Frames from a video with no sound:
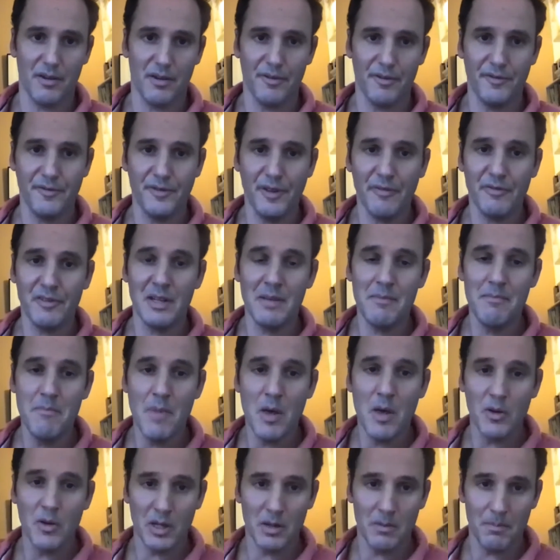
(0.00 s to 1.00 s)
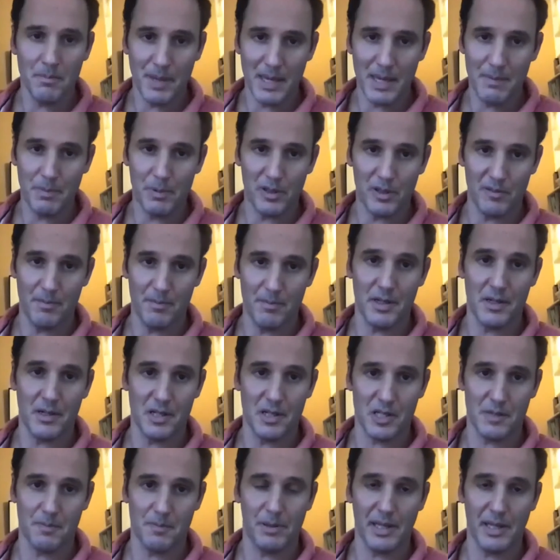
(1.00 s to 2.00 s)
50 million people have been
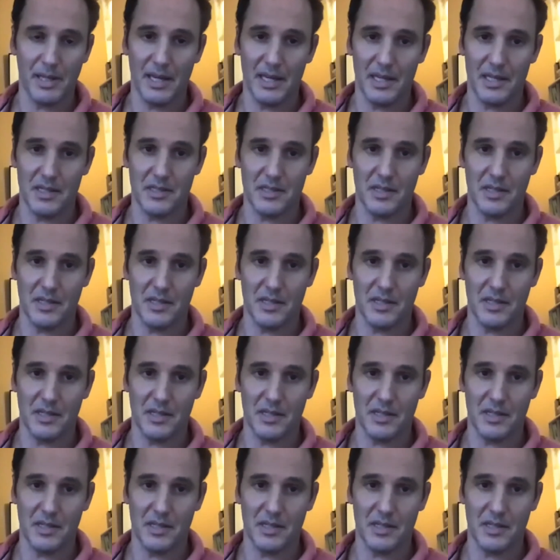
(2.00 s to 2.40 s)
displaced.